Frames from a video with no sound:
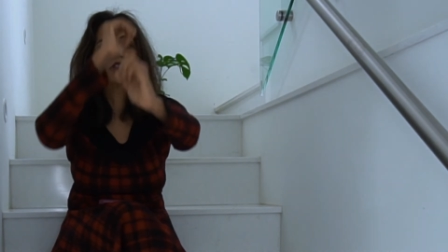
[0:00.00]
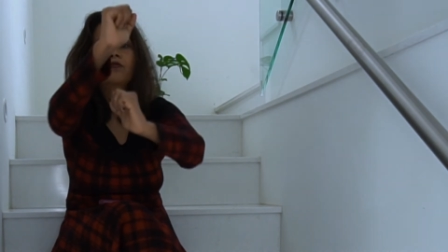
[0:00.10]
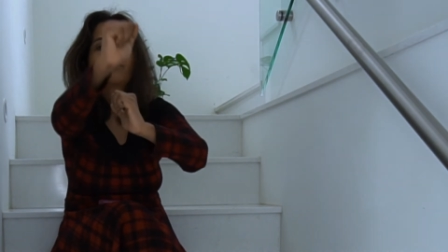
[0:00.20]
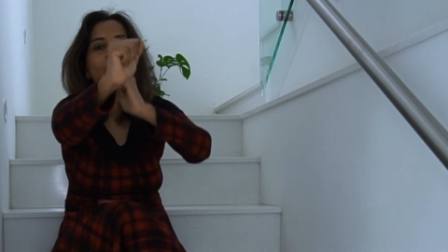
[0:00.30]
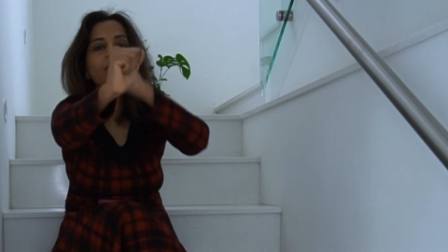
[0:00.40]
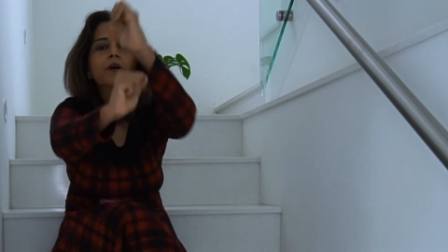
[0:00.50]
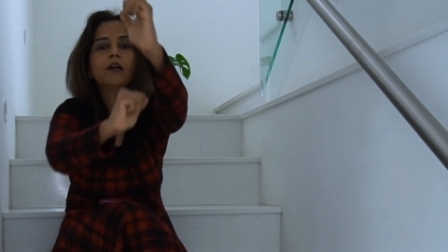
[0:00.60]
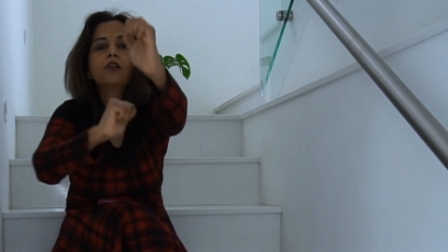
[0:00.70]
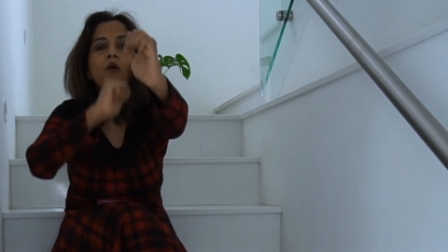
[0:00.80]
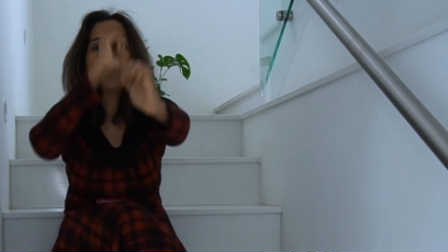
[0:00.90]
to form a
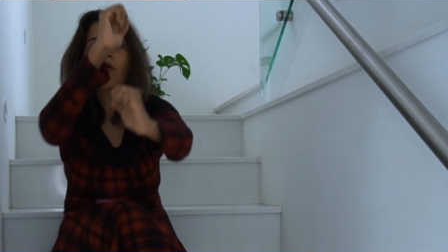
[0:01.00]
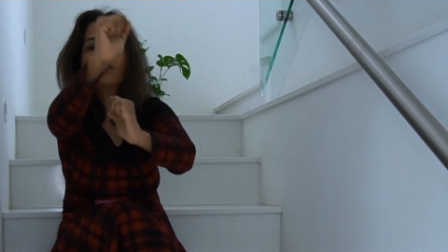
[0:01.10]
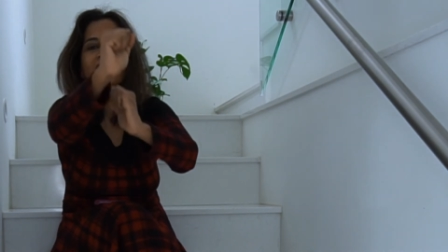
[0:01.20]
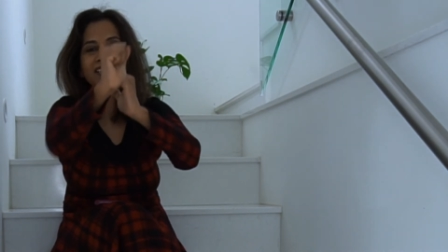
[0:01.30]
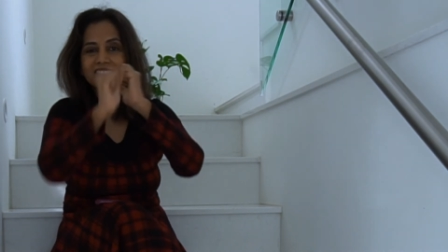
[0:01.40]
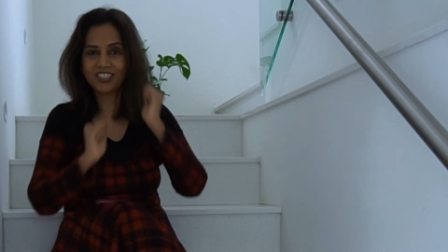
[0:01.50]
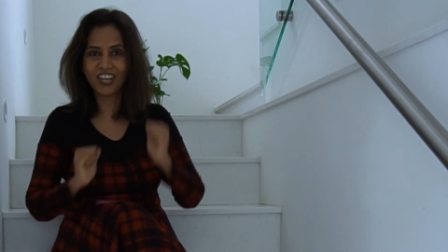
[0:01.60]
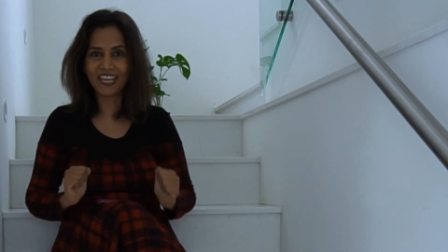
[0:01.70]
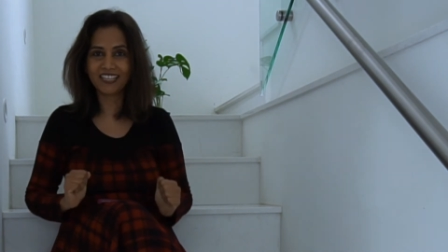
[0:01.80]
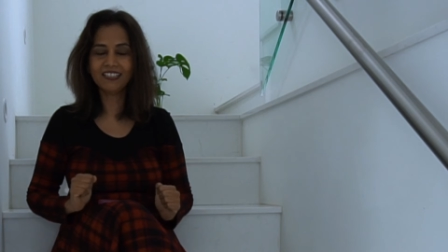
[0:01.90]
long
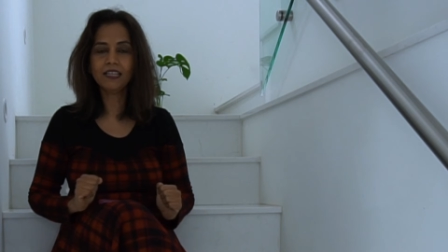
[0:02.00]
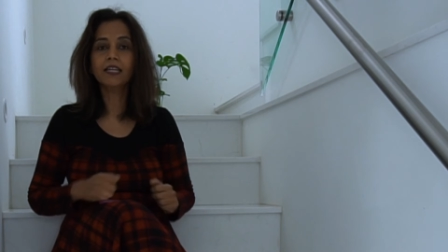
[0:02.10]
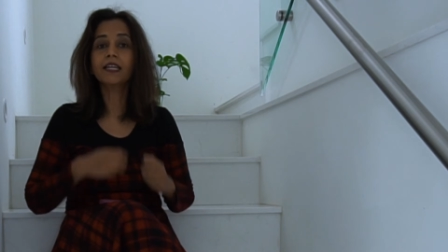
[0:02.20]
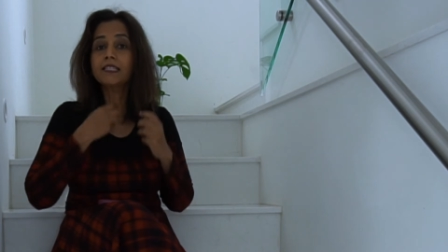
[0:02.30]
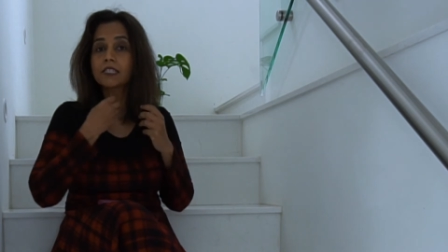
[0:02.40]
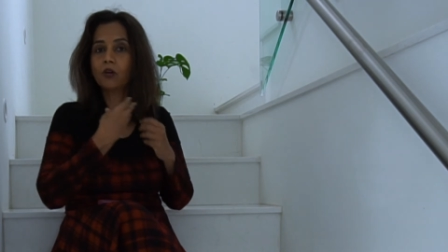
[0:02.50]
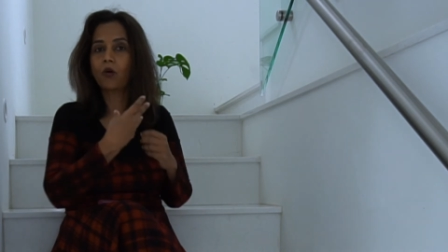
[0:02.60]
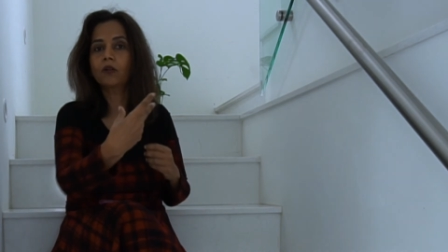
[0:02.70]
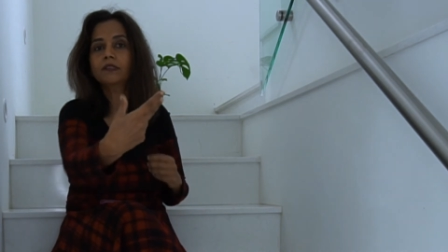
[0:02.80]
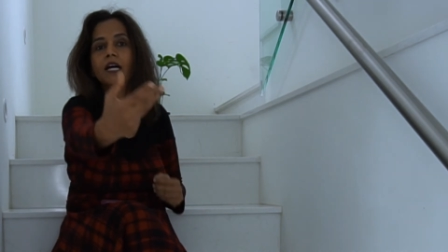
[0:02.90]
chain, it's
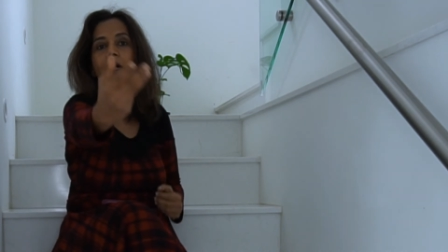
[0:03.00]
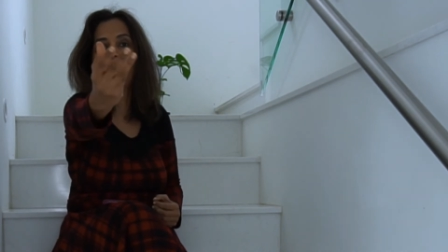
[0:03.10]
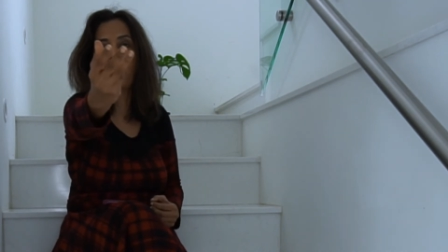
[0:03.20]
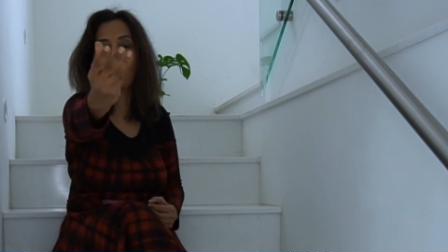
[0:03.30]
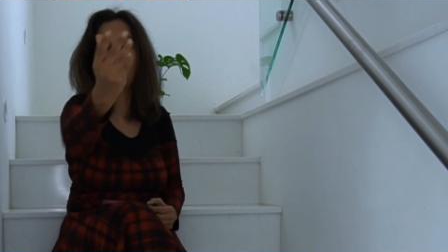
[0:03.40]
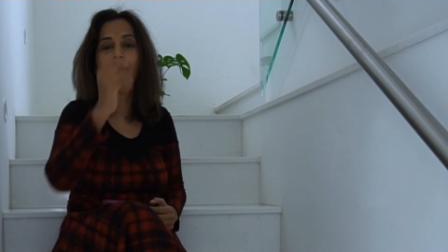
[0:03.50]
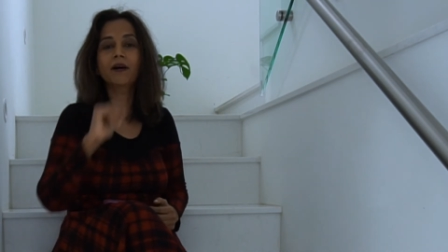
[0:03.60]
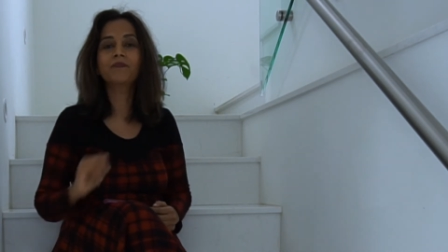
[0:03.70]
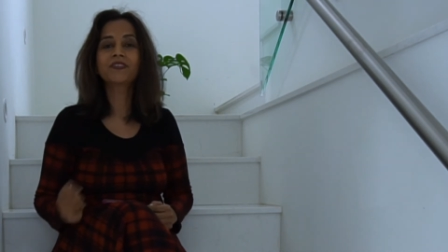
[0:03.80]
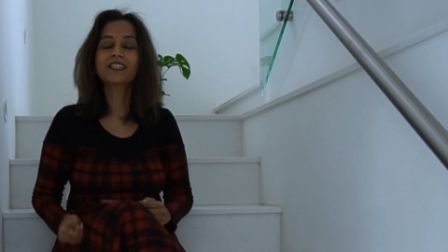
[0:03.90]
called a polymer.
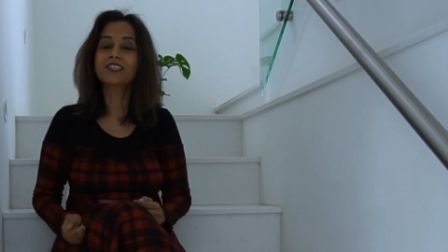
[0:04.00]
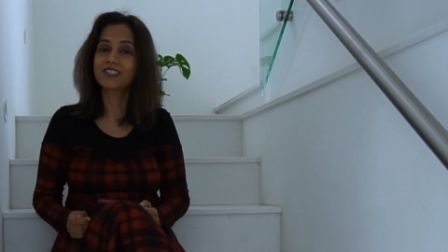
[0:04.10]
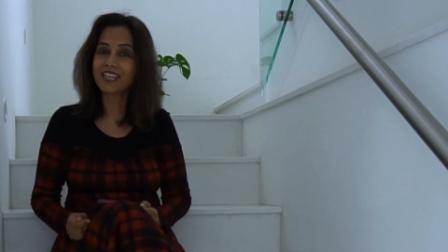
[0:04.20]
So